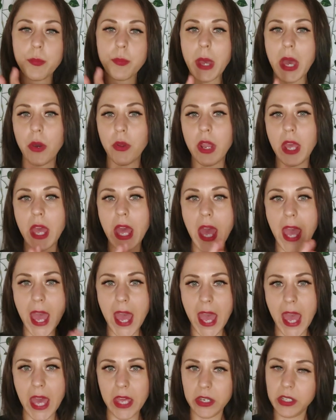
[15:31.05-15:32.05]
about
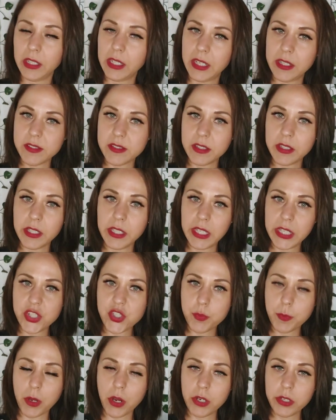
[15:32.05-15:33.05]
analyzing
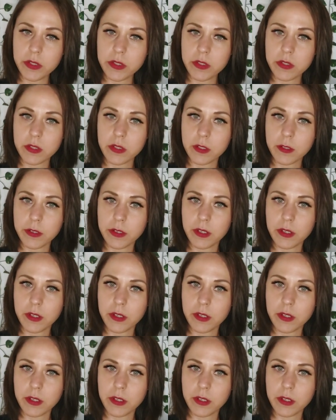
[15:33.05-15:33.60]
each part,